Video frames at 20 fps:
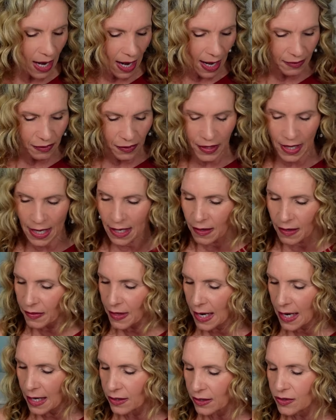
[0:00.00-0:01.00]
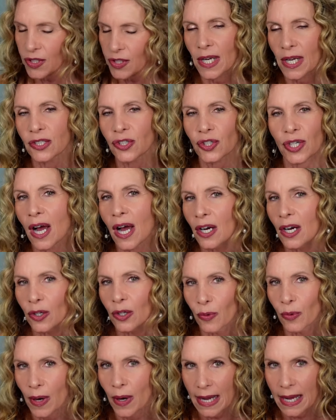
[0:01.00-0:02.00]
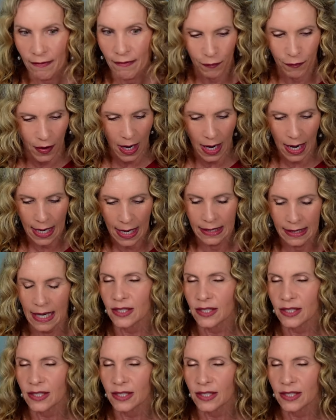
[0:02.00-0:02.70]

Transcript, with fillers: I think they are such a great find.